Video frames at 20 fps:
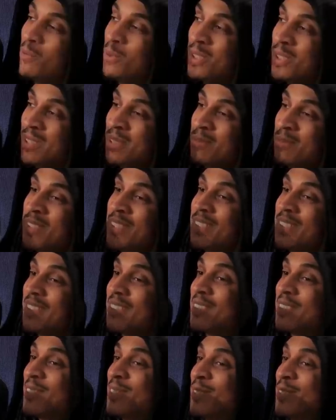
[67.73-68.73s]
Muslim, innit?
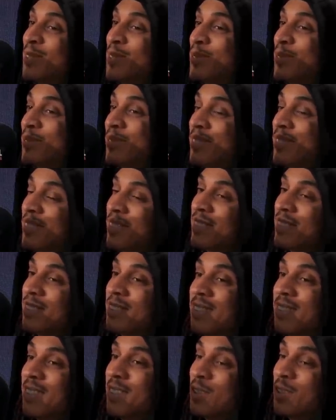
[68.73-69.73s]
So
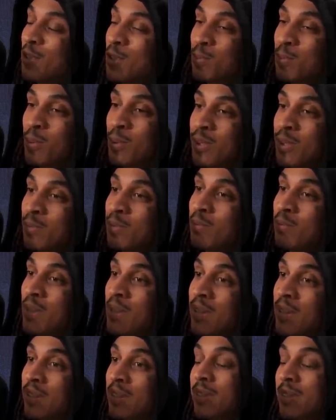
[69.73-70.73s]
you're supposed to be
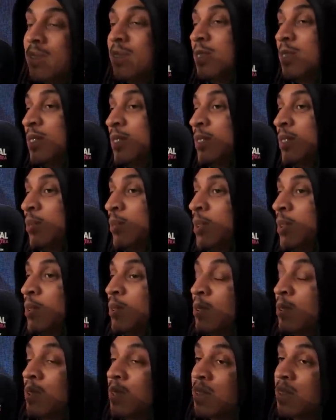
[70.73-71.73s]
married. You know, we
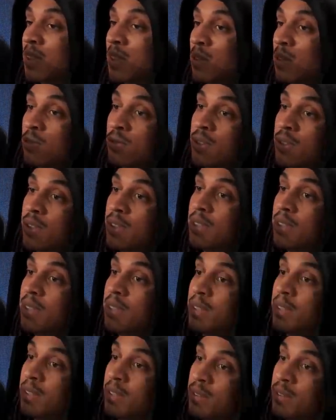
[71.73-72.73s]
don't do this girlfriend
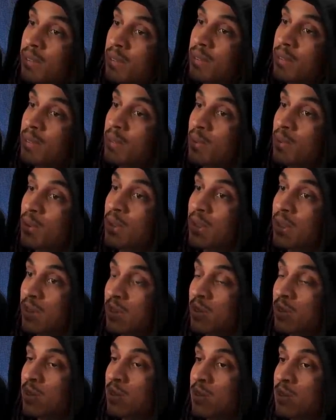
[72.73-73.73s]
thing and all that.
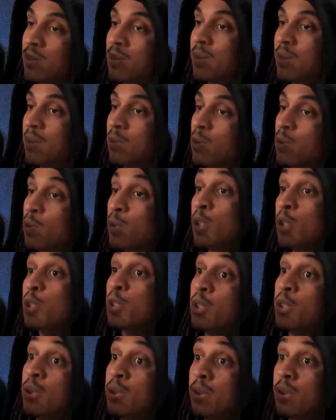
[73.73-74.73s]
So, well, you
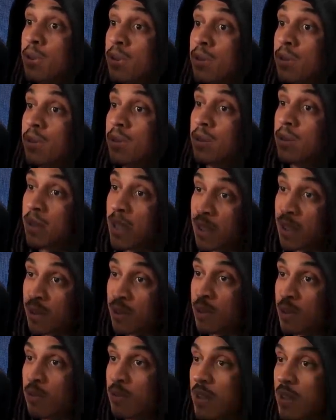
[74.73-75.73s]
shouldn't, mm. like
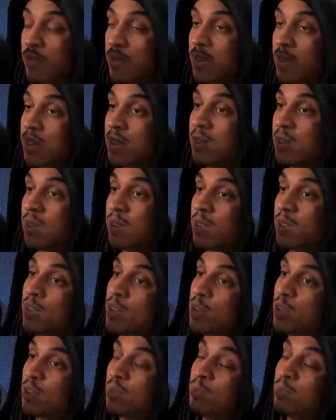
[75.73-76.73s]
a lot of other sins. So
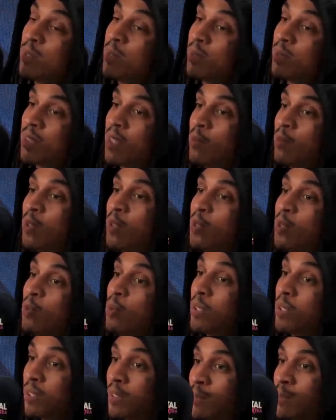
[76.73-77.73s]
you should be with someone you
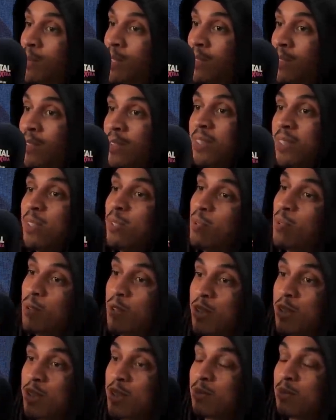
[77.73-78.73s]
want to marry
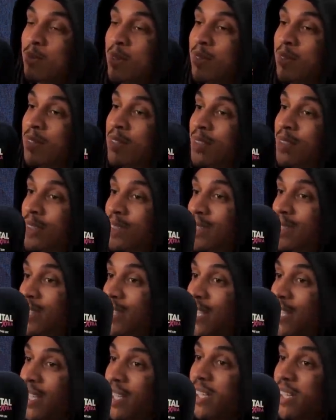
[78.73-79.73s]
or you should marry, innit?
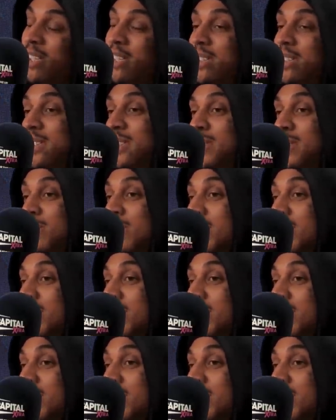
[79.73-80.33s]
You know what I